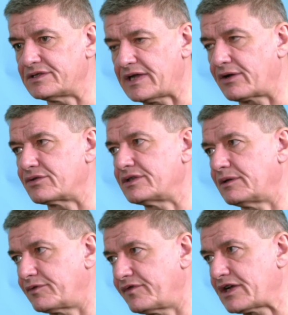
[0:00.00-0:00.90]
integrity
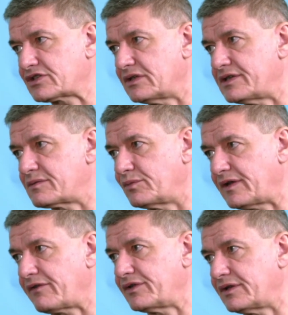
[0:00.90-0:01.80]
and professionalism
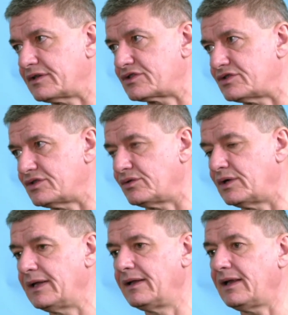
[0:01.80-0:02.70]
with everything that you do,